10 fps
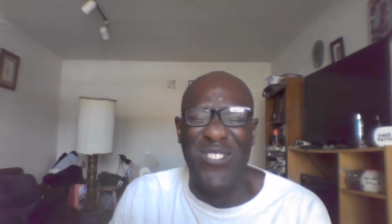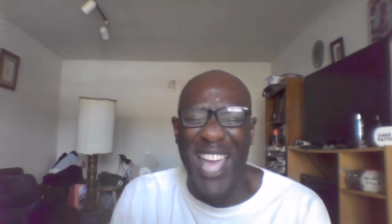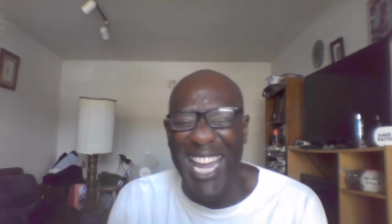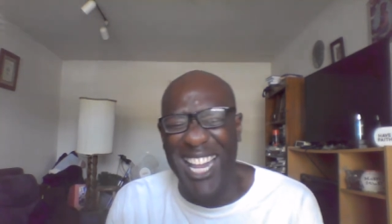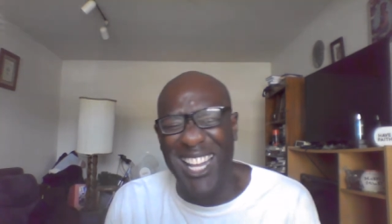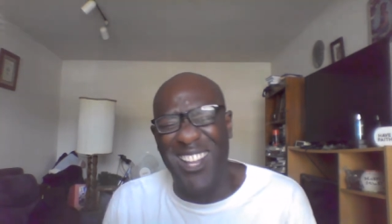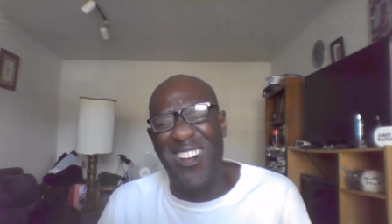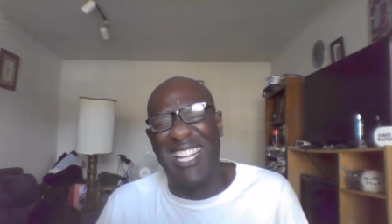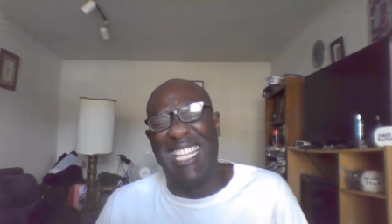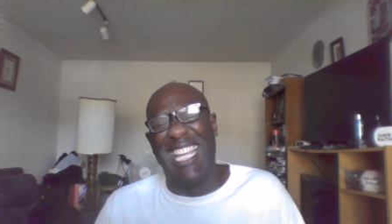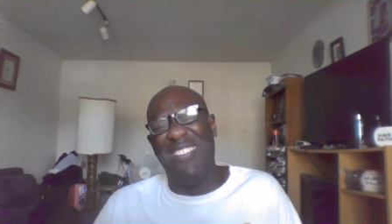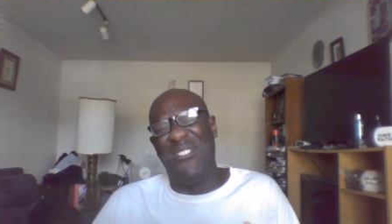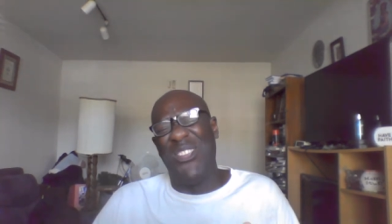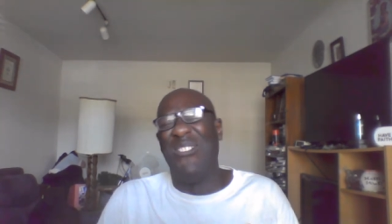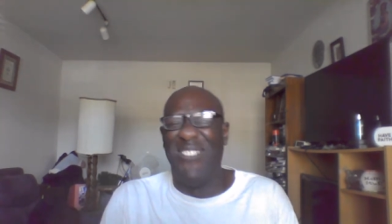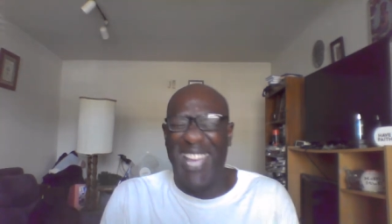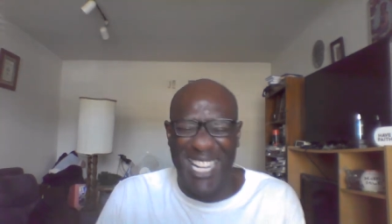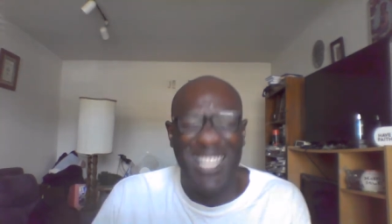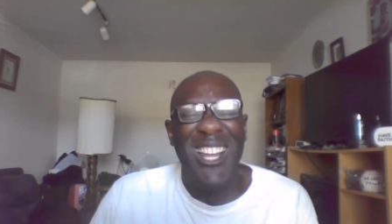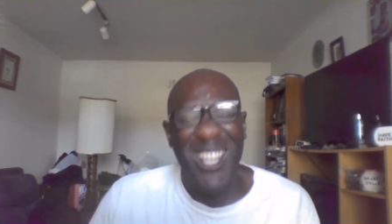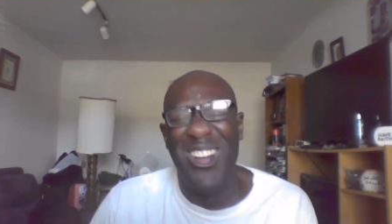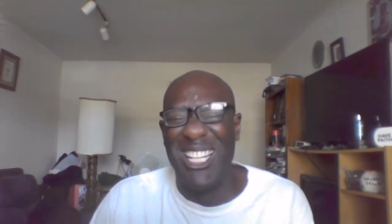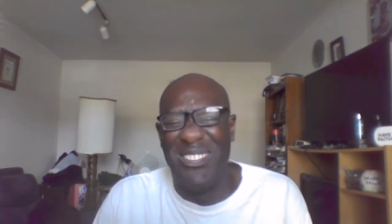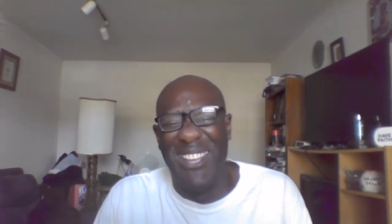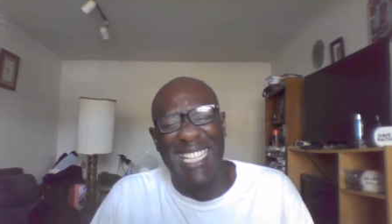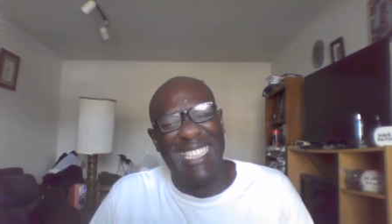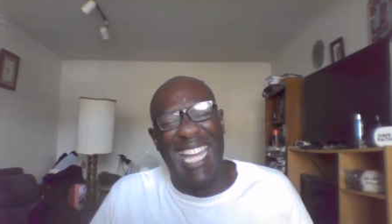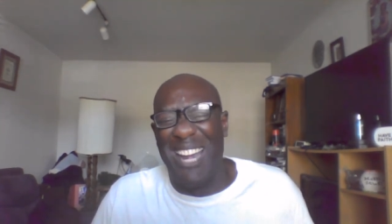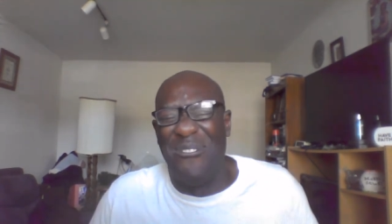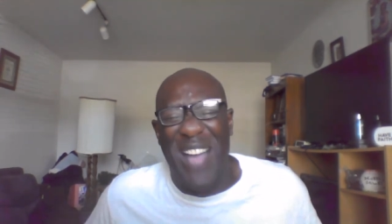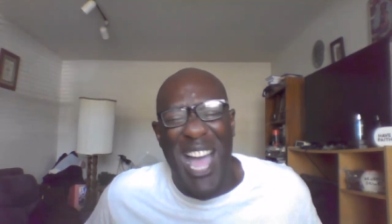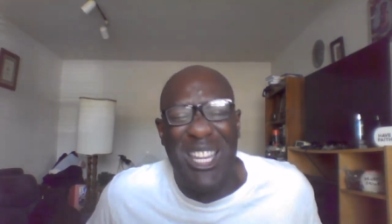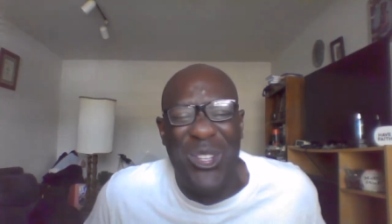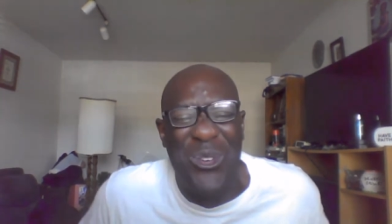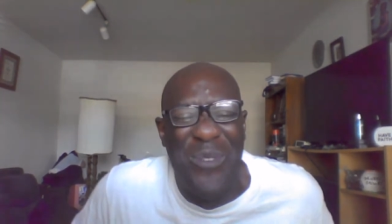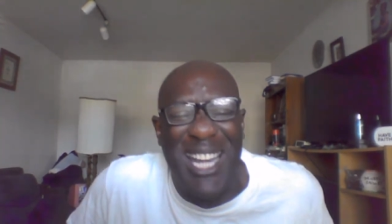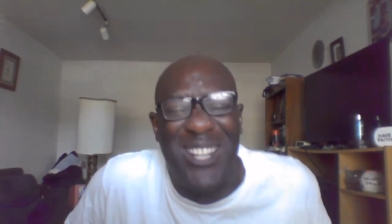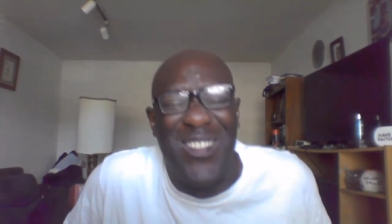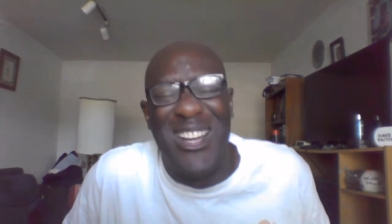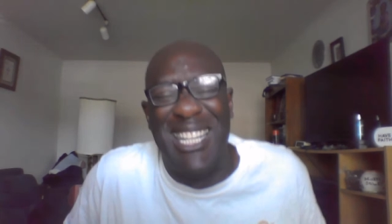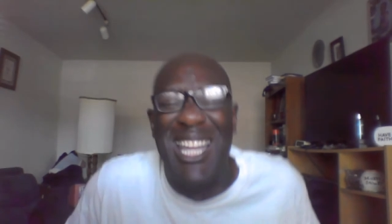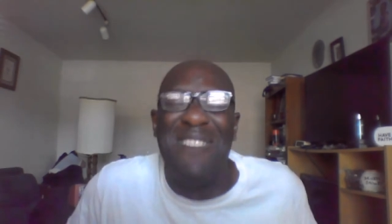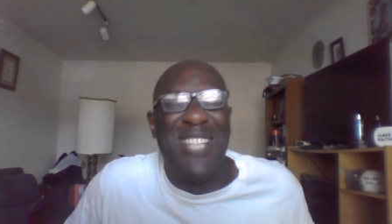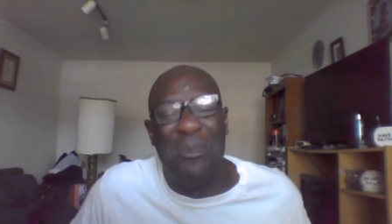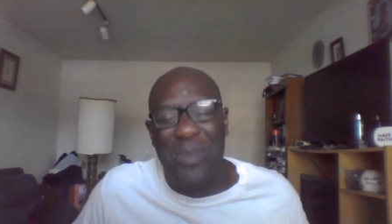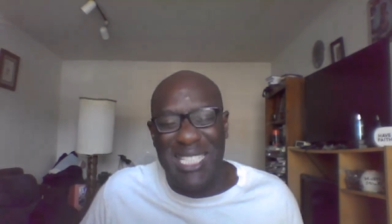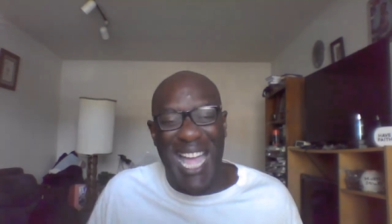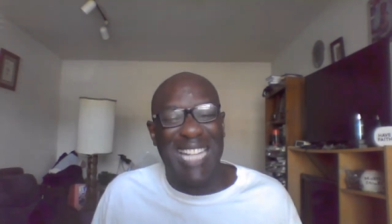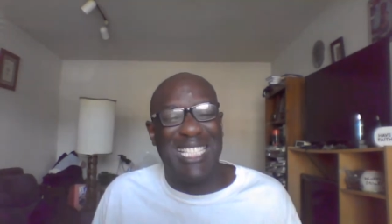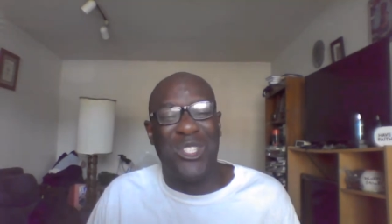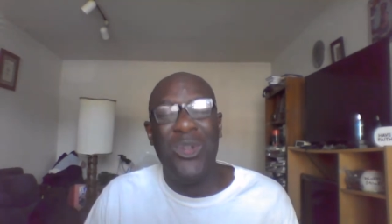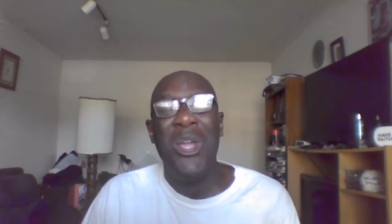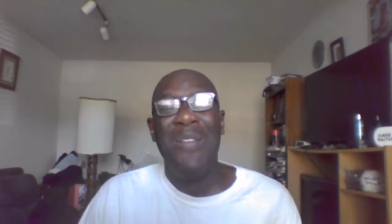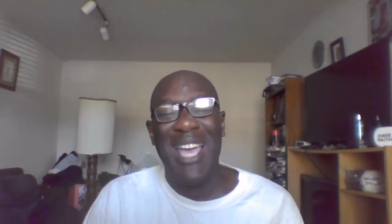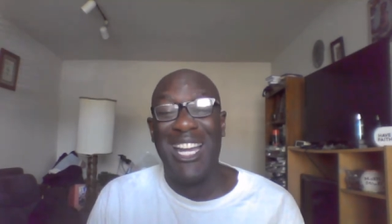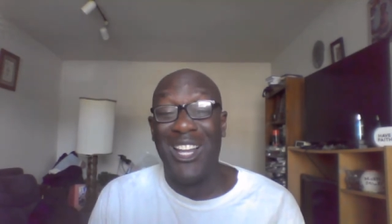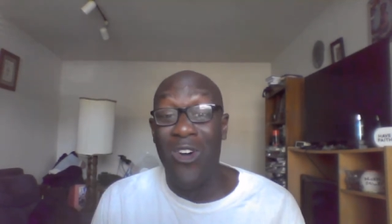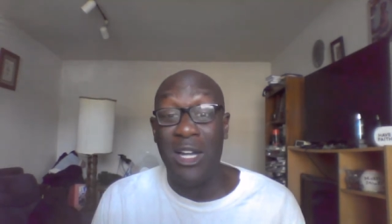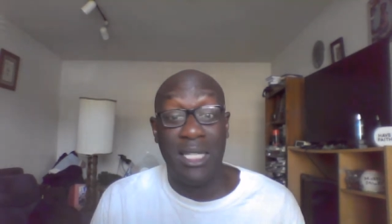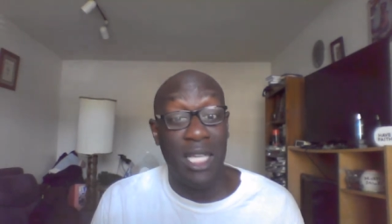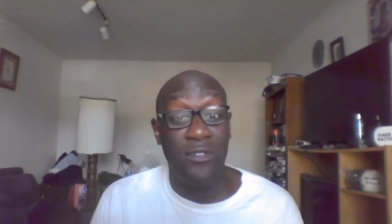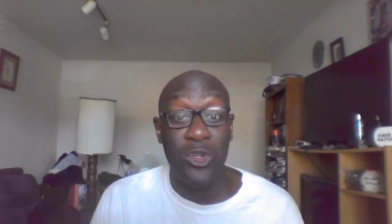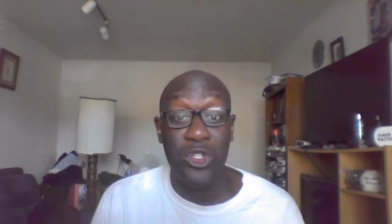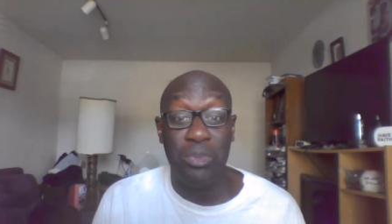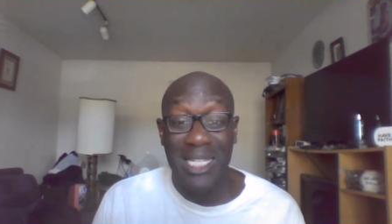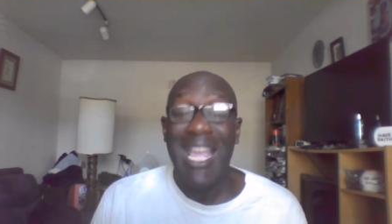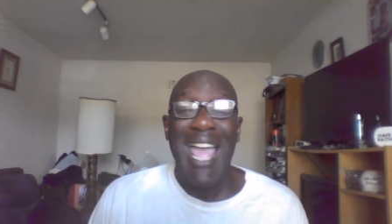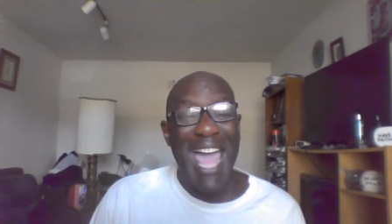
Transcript: May the Lord keep you. May the Lord say shine upon you. May the Lord lift up his countenance. May the Lord give you his peace.